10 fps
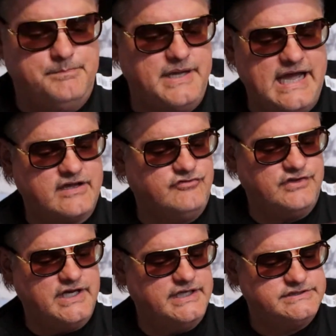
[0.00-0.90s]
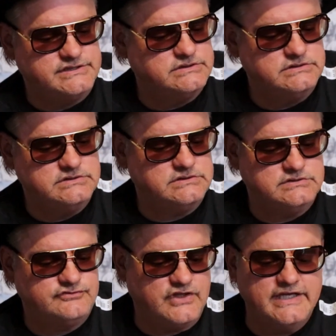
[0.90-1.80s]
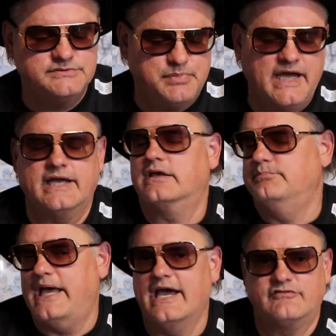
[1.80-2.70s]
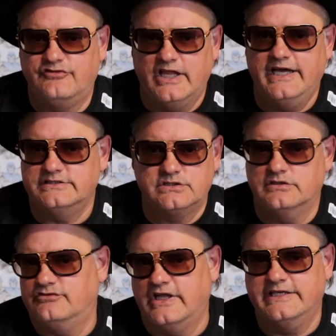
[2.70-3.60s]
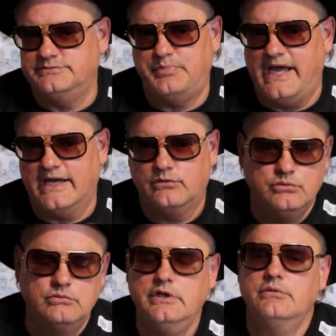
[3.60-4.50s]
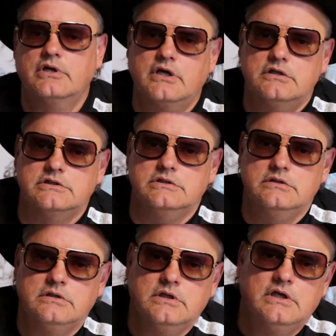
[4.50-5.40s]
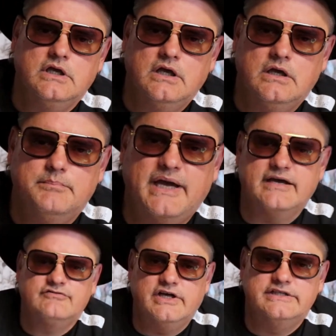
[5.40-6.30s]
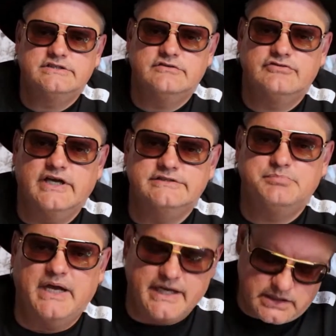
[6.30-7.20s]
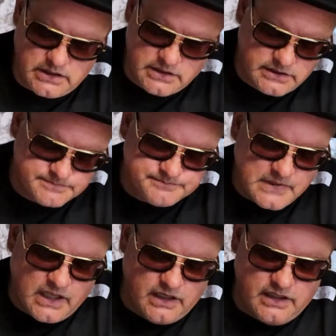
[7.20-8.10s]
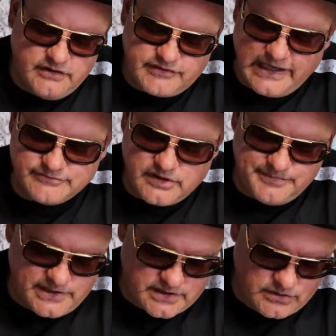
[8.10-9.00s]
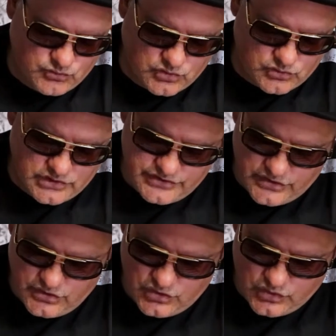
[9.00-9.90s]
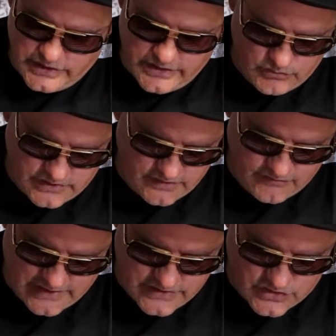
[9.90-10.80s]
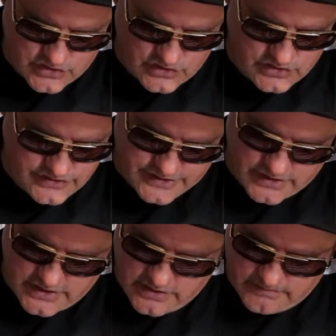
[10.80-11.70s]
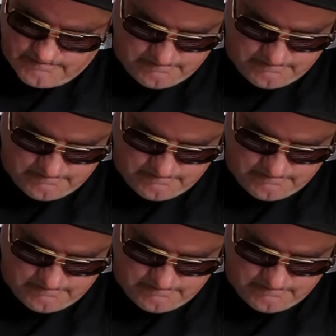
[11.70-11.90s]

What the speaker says: backflash, flashback, a backflash or a flashback. What do you want to call it? Backflash or flashback? Of Captain America in World War II, and then with the Avengers, and then